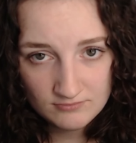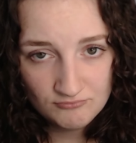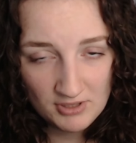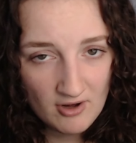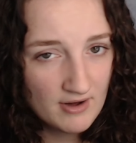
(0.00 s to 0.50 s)

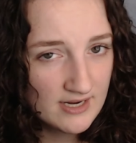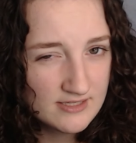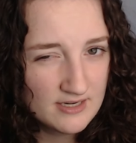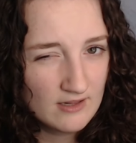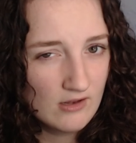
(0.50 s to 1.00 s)
been on
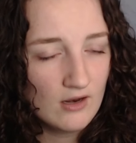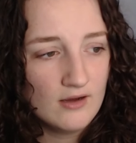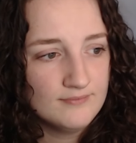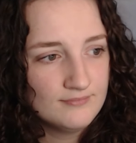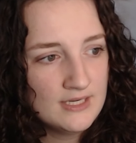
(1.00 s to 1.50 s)
SNL a
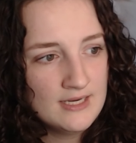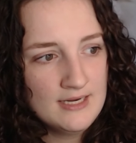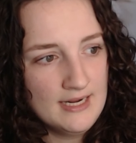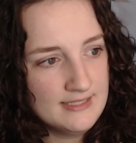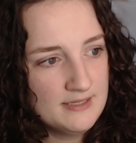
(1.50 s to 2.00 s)
lot.
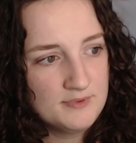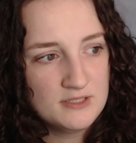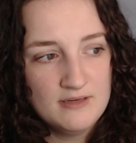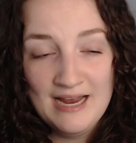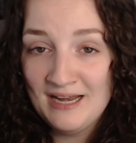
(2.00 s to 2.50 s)
It
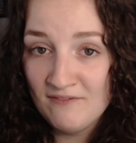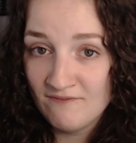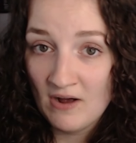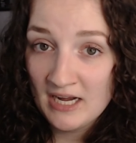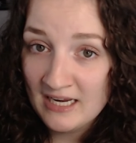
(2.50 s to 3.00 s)
seems any
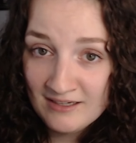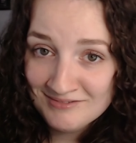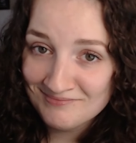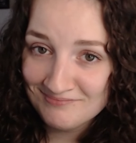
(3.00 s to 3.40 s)
funny